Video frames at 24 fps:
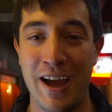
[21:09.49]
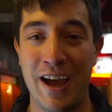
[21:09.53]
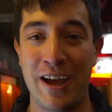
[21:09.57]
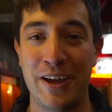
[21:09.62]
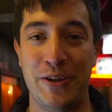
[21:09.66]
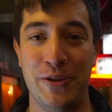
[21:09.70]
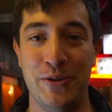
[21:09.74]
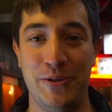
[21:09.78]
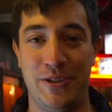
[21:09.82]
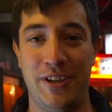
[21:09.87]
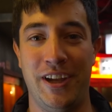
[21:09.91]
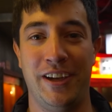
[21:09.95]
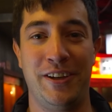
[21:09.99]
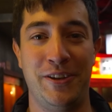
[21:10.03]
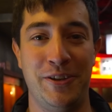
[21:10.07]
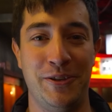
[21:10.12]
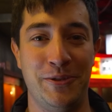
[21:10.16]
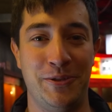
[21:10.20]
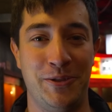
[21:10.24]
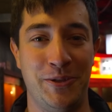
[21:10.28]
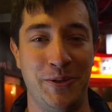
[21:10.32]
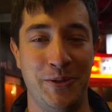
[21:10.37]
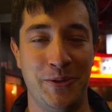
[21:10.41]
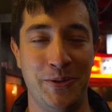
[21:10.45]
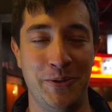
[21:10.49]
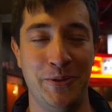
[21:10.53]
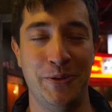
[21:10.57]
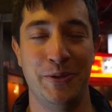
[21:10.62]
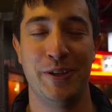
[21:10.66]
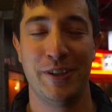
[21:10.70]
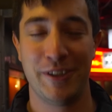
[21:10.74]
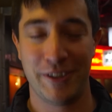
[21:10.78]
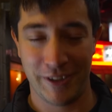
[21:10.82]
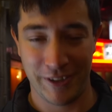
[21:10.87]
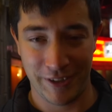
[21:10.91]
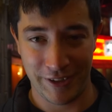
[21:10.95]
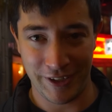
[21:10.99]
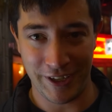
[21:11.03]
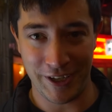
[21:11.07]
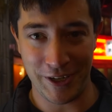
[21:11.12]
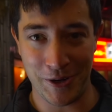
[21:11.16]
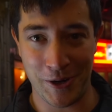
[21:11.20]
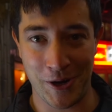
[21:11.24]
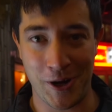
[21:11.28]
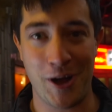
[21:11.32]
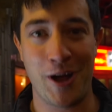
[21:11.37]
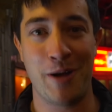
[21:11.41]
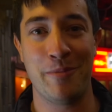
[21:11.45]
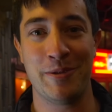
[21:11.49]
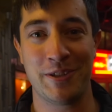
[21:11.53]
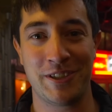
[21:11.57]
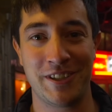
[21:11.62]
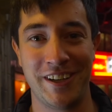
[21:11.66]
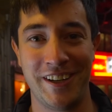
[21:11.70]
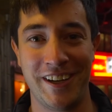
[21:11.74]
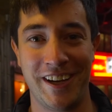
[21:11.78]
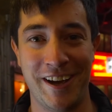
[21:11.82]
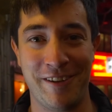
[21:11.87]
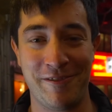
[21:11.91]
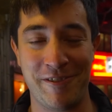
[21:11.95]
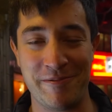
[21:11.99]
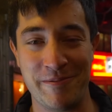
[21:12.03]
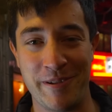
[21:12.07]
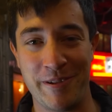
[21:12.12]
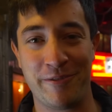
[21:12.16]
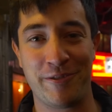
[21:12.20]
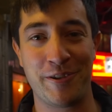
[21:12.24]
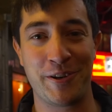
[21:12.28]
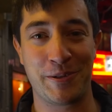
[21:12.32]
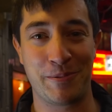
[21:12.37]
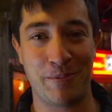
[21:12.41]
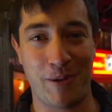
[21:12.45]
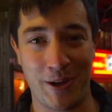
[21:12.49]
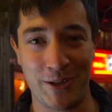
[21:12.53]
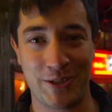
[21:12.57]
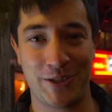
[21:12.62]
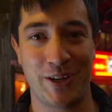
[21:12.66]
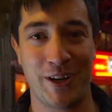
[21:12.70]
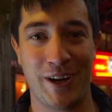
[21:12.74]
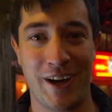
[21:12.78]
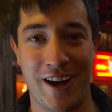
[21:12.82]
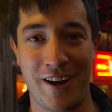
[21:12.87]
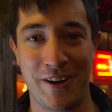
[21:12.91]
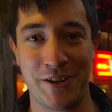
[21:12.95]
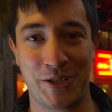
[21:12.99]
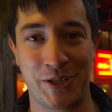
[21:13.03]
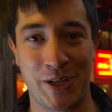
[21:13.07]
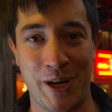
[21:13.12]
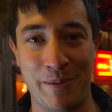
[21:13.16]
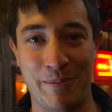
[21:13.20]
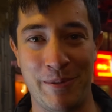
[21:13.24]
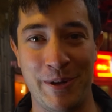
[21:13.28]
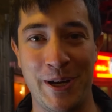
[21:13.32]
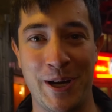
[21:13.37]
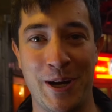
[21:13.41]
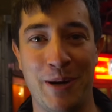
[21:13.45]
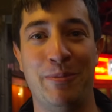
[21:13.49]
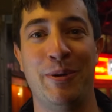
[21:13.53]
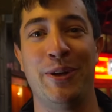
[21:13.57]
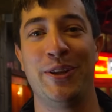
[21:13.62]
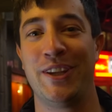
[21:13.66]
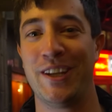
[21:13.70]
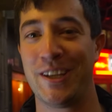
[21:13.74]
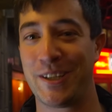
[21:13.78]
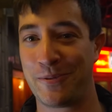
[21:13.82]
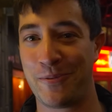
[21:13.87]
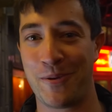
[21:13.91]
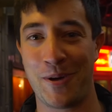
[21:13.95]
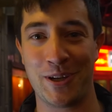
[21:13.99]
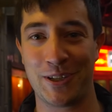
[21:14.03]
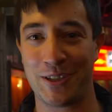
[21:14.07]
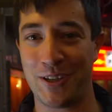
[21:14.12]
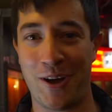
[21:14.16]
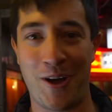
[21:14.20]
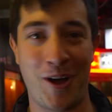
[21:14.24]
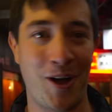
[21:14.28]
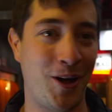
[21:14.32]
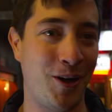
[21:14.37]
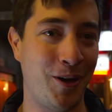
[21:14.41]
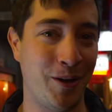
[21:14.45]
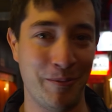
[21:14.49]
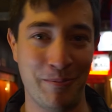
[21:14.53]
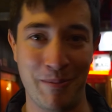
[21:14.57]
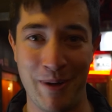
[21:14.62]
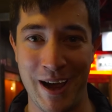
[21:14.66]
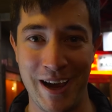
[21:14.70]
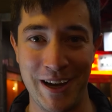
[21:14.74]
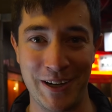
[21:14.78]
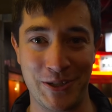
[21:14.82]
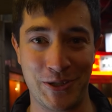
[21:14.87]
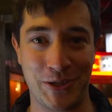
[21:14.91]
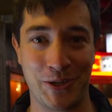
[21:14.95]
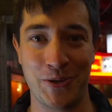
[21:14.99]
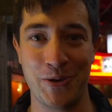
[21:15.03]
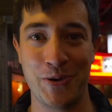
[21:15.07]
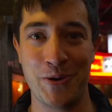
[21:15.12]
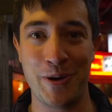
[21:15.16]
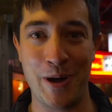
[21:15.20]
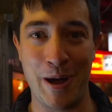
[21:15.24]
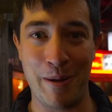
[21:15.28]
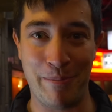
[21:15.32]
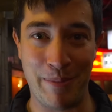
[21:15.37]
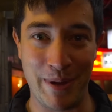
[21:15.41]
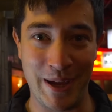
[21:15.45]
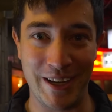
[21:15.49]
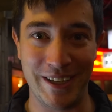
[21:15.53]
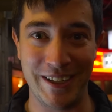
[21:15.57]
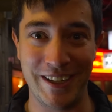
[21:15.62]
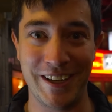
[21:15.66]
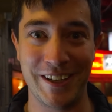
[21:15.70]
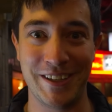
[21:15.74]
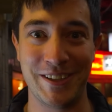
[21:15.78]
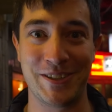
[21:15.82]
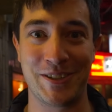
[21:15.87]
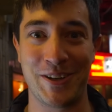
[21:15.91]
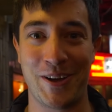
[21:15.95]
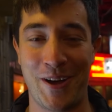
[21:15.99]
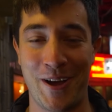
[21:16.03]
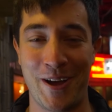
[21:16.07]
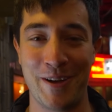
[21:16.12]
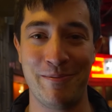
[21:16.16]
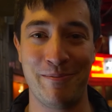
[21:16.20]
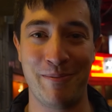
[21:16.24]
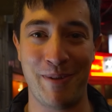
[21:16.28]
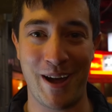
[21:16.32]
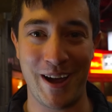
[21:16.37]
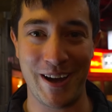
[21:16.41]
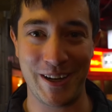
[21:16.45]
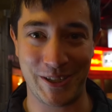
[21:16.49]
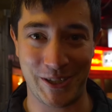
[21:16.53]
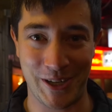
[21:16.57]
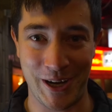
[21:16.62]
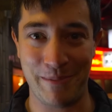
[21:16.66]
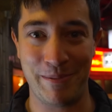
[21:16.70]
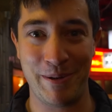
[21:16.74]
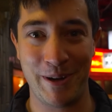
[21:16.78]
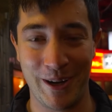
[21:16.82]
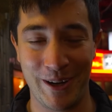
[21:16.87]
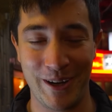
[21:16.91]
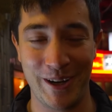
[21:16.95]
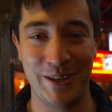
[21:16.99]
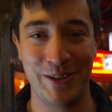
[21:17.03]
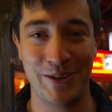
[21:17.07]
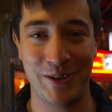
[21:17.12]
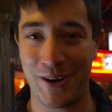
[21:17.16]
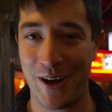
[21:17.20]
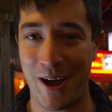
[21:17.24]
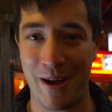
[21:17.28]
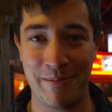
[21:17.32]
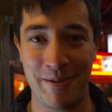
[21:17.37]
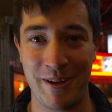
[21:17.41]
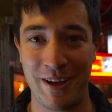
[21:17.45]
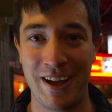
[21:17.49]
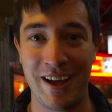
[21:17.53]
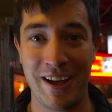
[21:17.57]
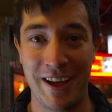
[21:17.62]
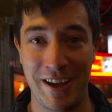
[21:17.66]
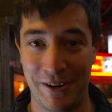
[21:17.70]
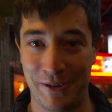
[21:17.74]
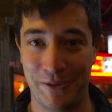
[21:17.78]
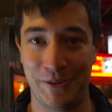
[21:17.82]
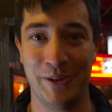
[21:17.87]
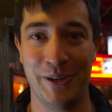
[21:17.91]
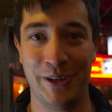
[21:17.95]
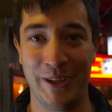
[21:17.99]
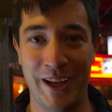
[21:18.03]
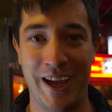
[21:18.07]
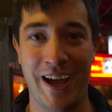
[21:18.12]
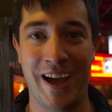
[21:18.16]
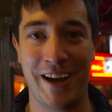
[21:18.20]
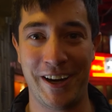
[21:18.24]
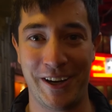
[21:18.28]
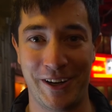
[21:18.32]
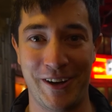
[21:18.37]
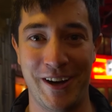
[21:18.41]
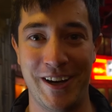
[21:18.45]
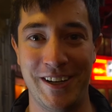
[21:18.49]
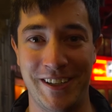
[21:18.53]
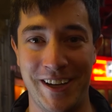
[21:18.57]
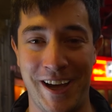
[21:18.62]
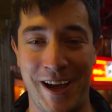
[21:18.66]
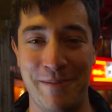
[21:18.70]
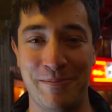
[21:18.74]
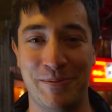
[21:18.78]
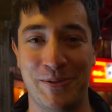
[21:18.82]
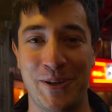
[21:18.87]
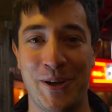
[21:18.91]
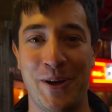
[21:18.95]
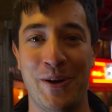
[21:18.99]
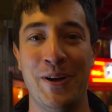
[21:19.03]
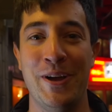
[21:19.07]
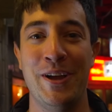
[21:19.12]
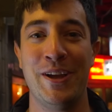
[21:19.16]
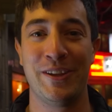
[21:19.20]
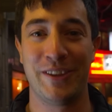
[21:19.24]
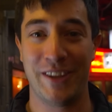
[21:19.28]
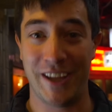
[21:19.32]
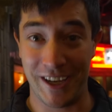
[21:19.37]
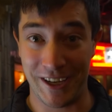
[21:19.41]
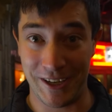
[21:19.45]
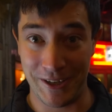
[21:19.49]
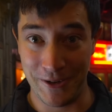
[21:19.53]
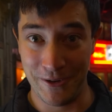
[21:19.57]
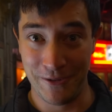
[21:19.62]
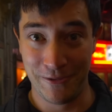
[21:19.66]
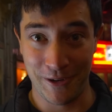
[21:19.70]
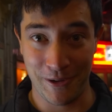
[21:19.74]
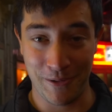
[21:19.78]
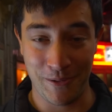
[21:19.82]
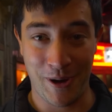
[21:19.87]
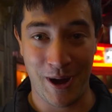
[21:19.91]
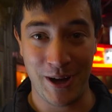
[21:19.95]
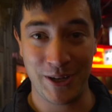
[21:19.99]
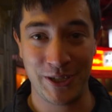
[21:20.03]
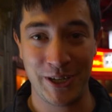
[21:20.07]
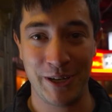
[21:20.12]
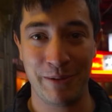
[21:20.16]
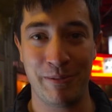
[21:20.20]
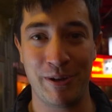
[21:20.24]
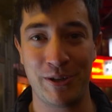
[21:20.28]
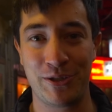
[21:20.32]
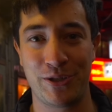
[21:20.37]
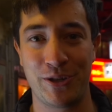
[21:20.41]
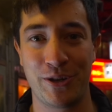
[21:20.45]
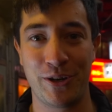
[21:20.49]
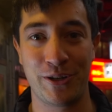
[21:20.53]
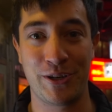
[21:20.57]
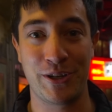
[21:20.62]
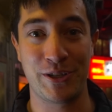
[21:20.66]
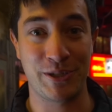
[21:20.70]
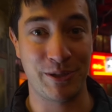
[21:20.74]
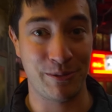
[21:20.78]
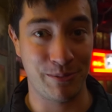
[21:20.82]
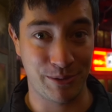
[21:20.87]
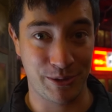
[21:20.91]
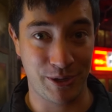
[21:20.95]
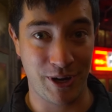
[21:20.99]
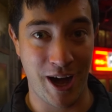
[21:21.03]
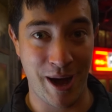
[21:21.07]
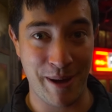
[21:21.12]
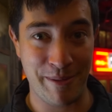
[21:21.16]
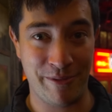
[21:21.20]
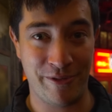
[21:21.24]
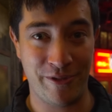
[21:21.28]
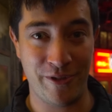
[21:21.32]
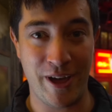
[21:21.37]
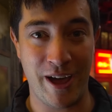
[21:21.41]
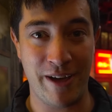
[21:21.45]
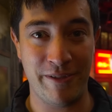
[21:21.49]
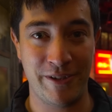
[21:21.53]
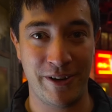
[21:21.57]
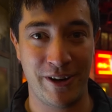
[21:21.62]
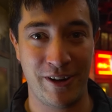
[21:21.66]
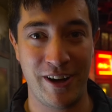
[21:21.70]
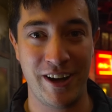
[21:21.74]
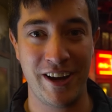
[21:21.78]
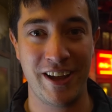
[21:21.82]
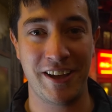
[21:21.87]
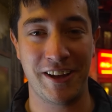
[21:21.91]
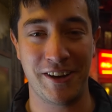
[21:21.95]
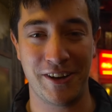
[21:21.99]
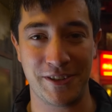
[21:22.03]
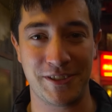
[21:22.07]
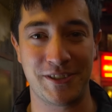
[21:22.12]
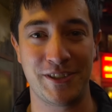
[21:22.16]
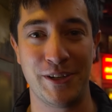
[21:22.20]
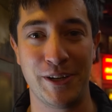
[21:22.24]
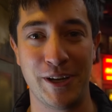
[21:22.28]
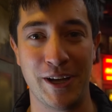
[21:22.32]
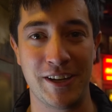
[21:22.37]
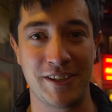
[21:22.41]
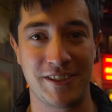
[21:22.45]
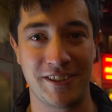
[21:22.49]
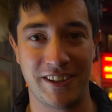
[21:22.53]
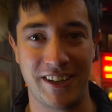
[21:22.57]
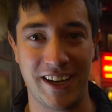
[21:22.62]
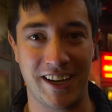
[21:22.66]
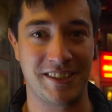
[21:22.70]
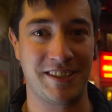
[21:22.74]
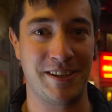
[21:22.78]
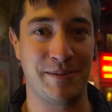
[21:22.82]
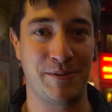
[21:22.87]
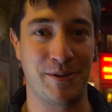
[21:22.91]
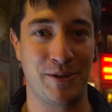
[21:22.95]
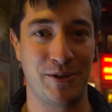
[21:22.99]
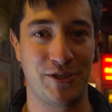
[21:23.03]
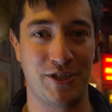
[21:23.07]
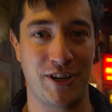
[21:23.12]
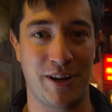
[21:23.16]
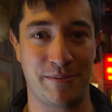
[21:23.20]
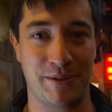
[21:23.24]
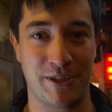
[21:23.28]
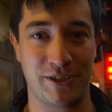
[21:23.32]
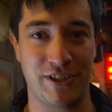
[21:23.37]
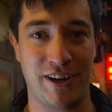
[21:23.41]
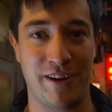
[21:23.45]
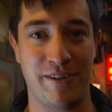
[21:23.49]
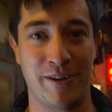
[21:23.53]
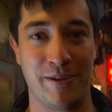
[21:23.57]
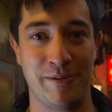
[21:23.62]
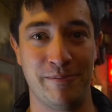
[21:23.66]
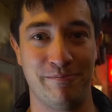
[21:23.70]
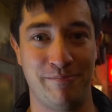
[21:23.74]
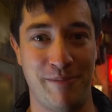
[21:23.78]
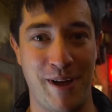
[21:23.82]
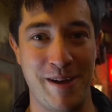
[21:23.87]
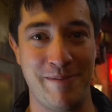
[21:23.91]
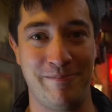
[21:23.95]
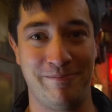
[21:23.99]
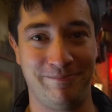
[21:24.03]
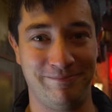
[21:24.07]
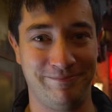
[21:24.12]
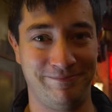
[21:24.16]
Huge thank you to the Yokohama city government for sponsoring our trip here, but this was all my true opinions on my trip here in Yokohama. Really had a great time. So thank you for watching. Make sure to subscribe if you haven't already, and I'll see you guys in the next episode of Chopstick Travel. Bye.